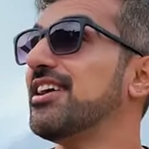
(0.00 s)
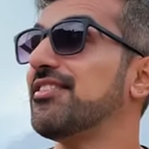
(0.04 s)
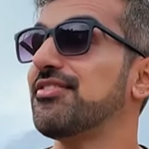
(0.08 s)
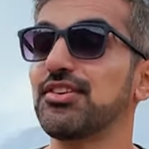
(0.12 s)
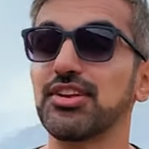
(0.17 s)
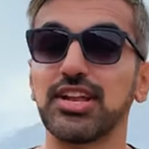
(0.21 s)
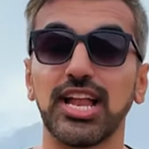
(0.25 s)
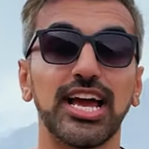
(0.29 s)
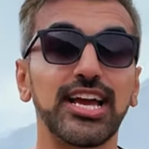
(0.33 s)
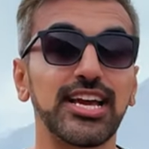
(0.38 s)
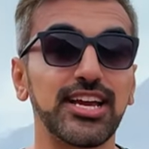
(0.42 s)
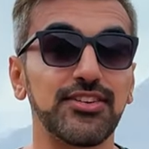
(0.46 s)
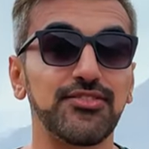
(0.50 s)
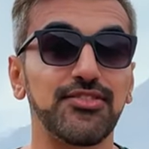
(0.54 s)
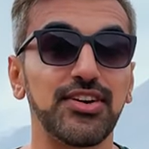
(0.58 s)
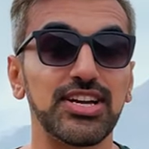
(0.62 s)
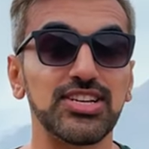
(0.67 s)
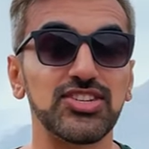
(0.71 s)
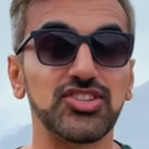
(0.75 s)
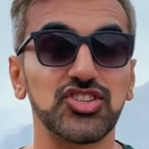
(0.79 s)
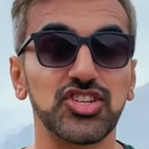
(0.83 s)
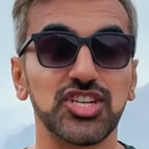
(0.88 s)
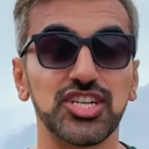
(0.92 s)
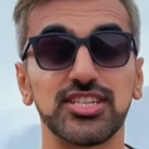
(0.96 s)
If you like
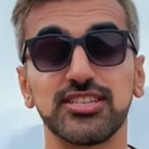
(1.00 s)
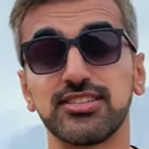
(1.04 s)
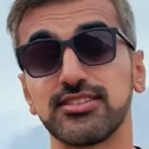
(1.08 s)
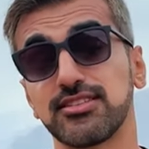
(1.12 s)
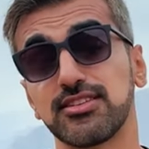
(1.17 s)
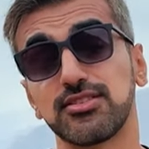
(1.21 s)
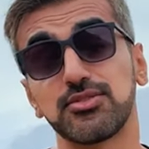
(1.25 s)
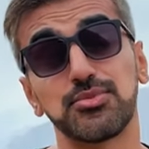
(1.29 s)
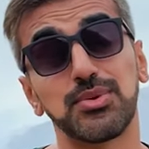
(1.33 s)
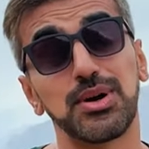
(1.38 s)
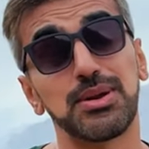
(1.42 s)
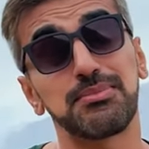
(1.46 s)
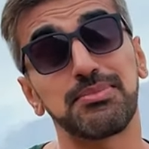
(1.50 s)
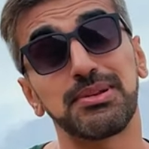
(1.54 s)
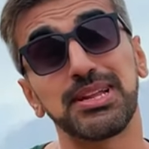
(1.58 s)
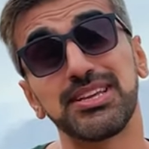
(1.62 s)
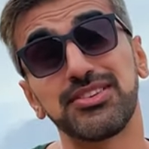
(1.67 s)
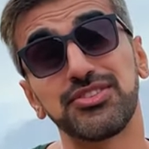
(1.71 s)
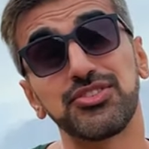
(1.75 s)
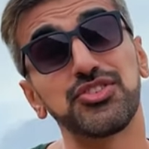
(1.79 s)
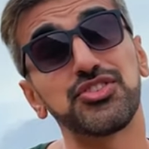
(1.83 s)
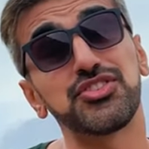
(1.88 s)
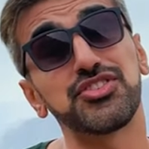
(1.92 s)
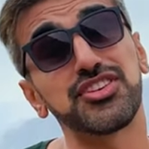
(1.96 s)
adventure, this is one
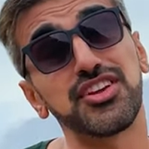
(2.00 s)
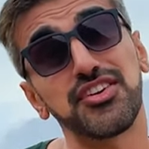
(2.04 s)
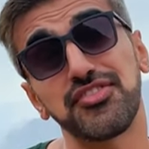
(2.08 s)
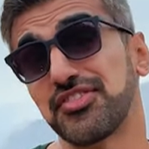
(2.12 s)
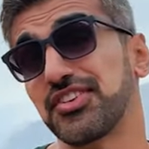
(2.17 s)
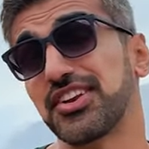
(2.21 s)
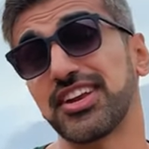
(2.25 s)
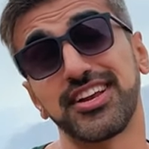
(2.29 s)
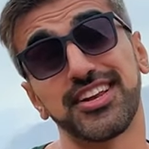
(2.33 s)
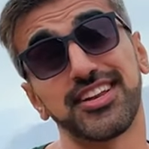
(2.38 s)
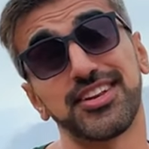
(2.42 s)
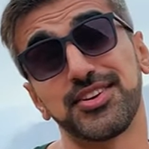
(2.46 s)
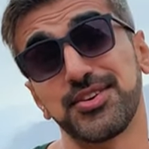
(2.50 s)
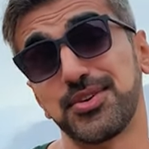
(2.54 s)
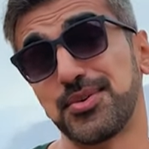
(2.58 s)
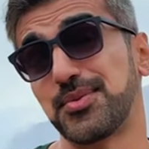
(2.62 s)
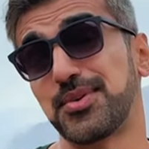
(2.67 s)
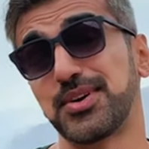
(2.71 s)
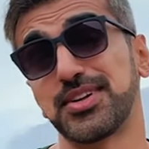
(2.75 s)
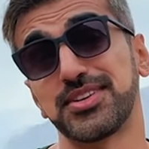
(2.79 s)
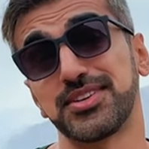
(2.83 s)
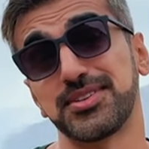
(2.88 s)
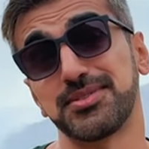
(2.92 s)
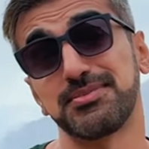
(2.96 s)
place you definitely don't
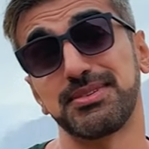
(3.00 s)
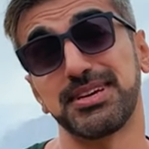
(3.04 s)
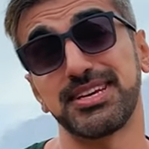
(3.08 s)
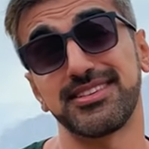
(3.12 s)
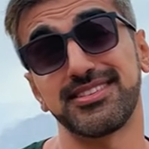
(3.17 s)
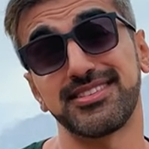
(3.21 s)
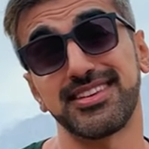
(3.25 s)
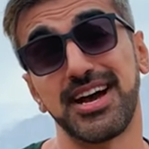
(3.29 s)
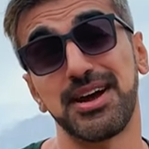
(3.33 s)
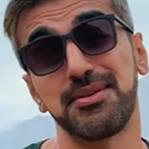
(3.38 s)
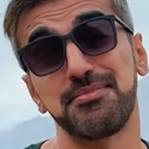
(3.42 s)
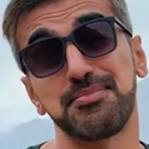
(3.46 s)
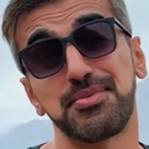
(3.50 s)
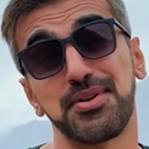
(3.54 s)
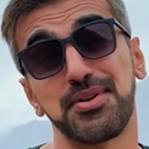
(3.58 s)
want to miss, I